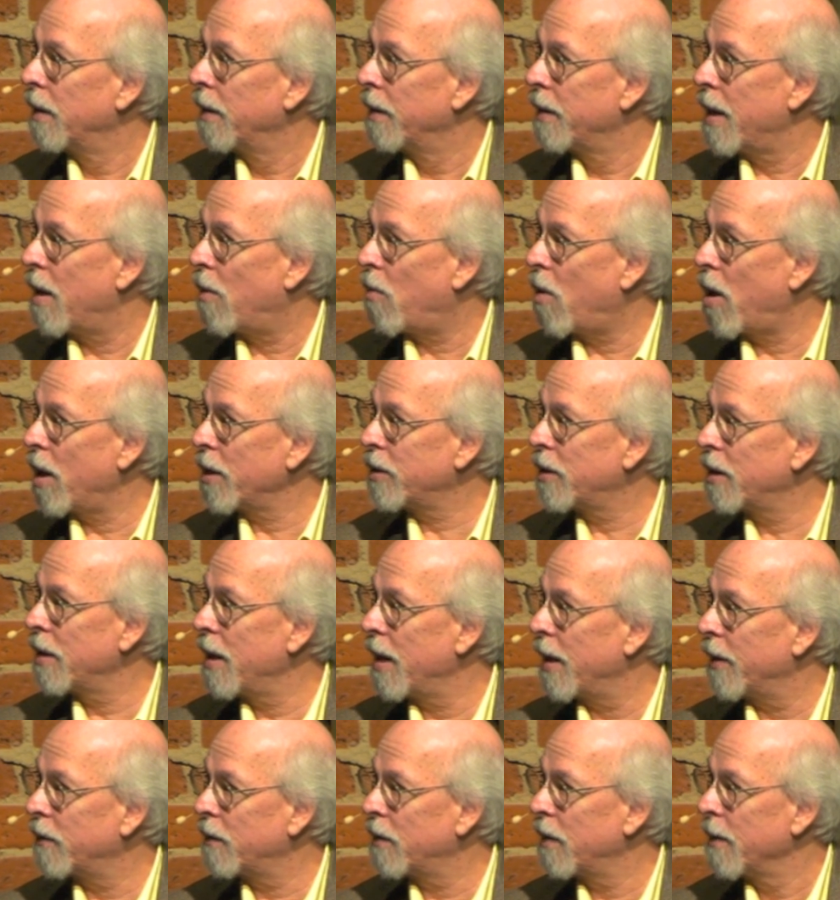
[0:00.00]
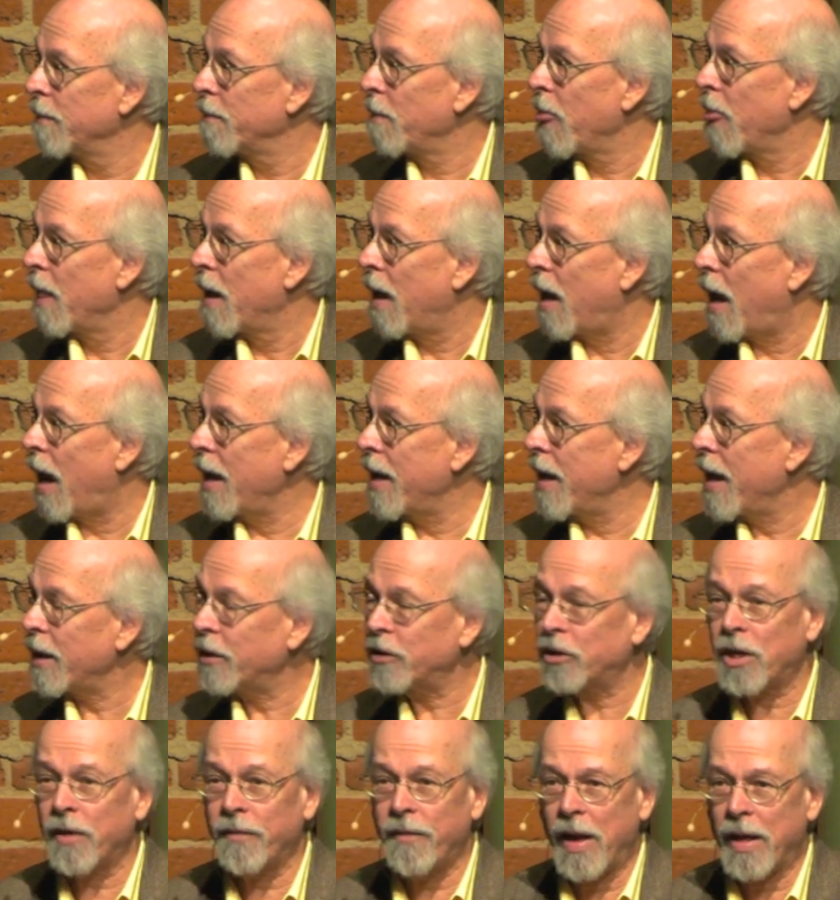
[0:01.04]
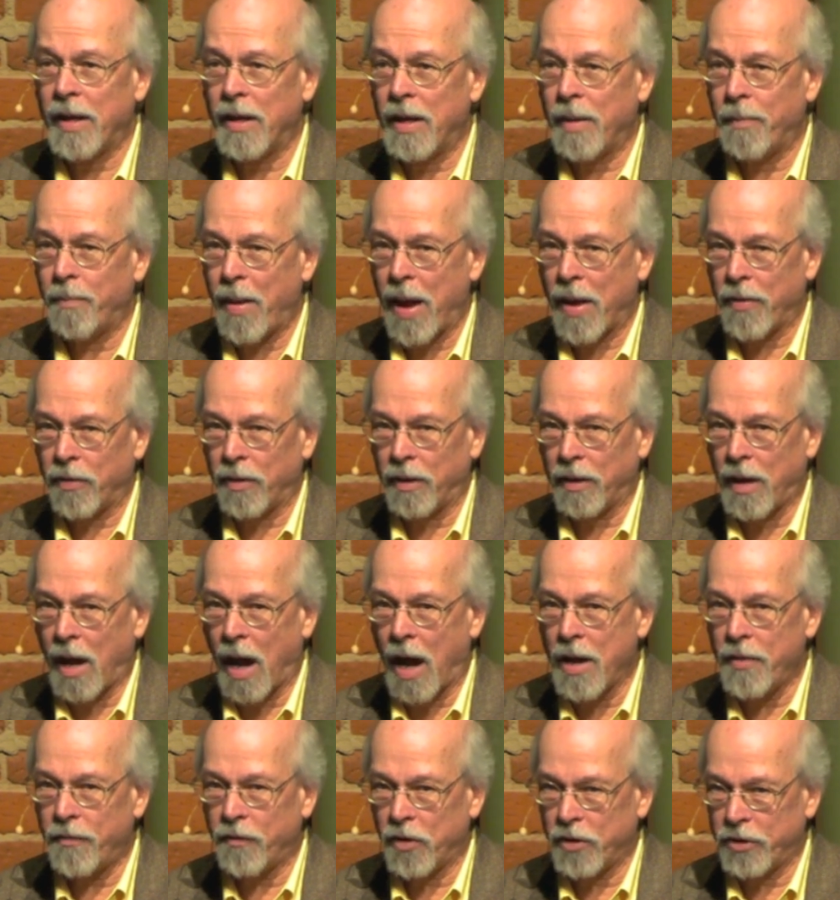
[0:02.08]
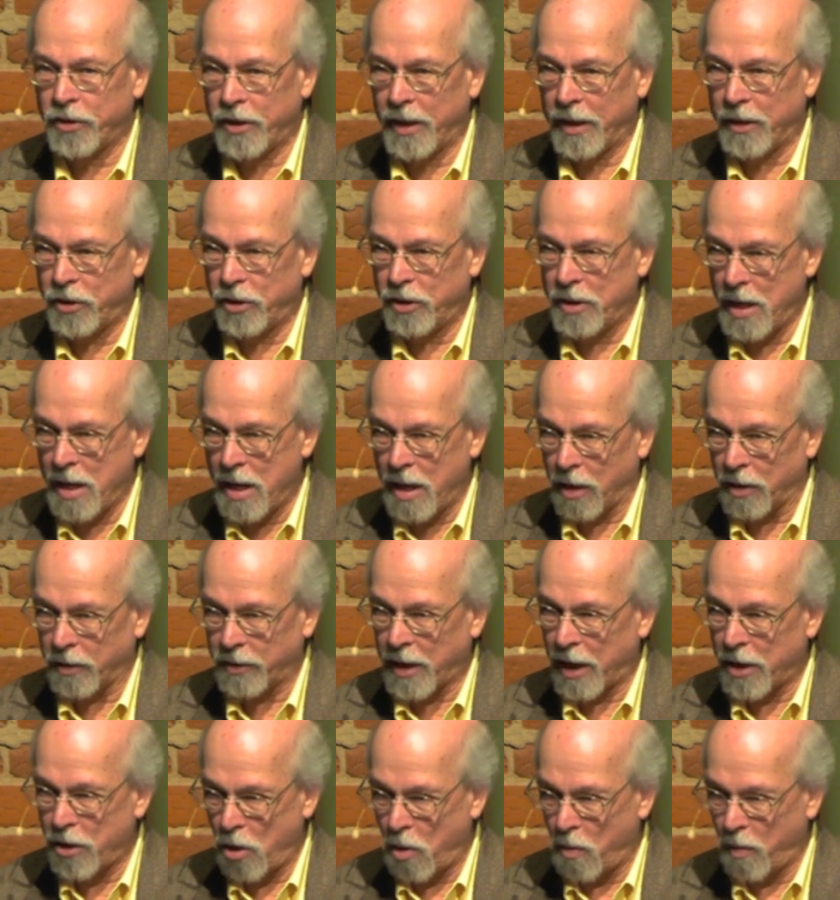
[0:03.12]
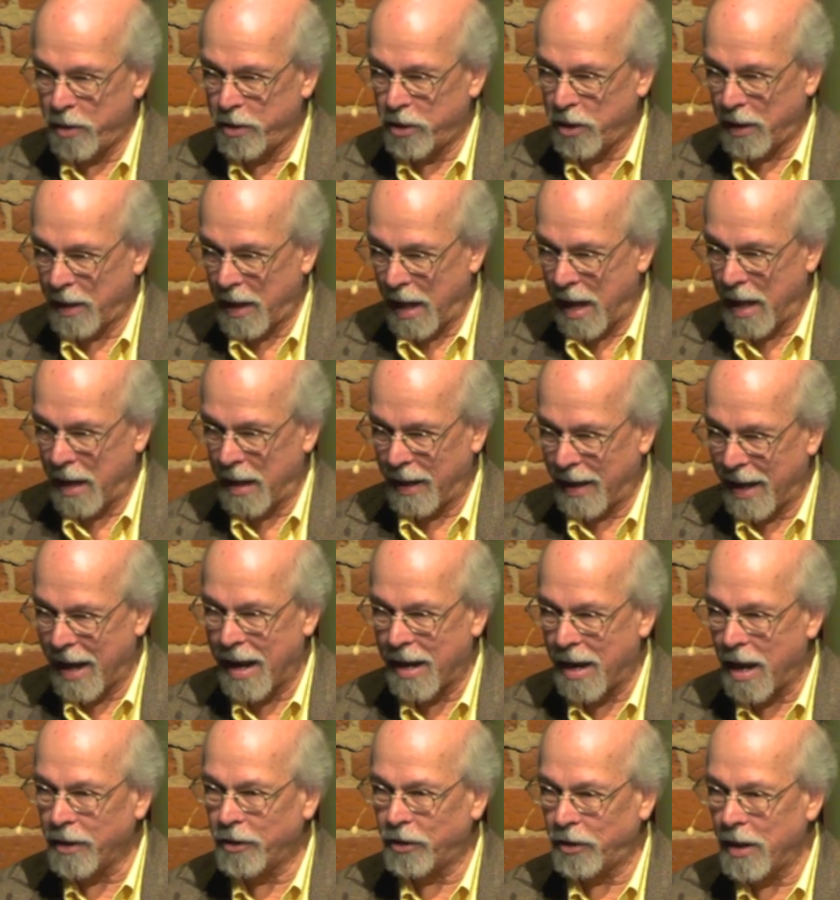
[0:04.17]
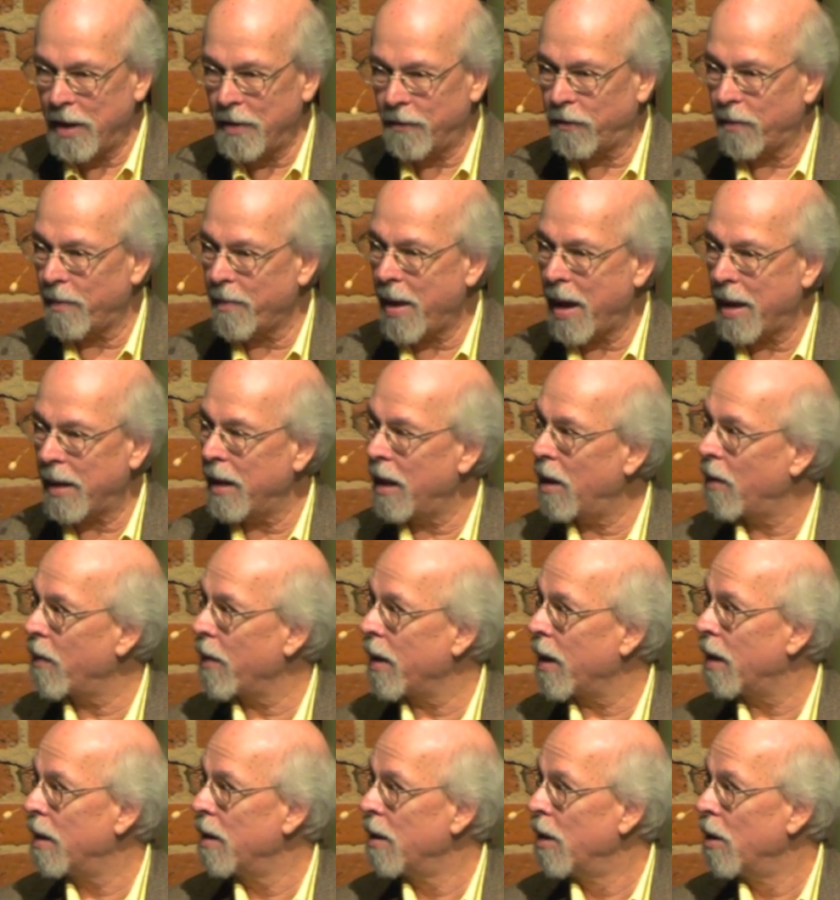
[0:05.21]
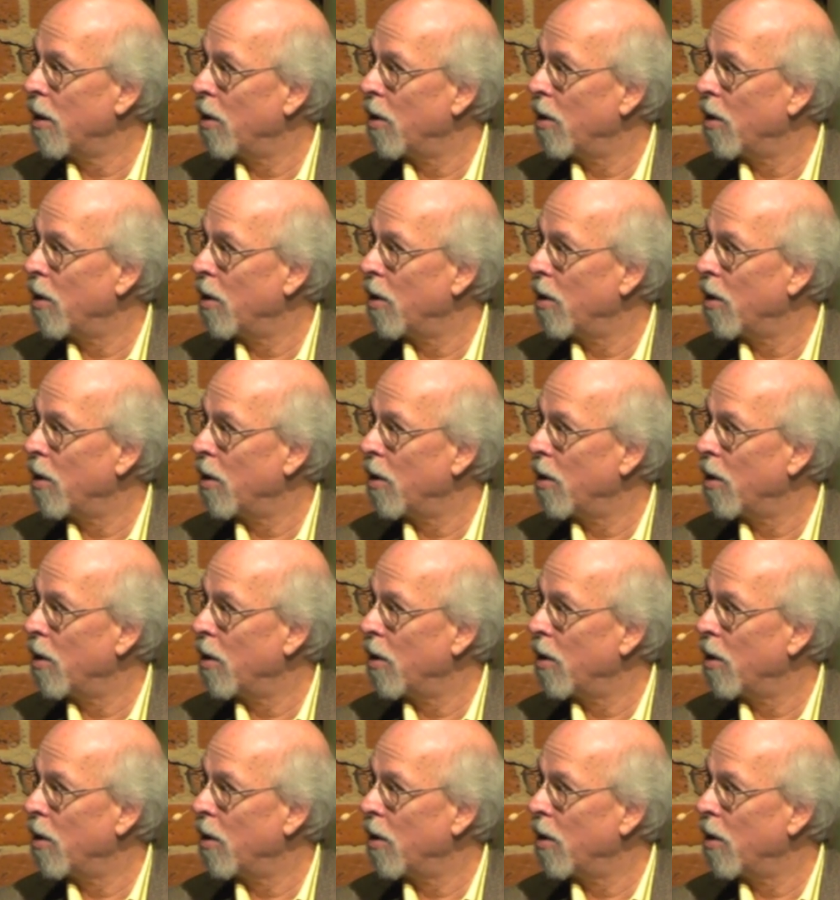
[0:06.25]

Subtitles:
Now watch this. I excavated at Bethel and Ai for 6 years. I know what you can and cannot see from that area.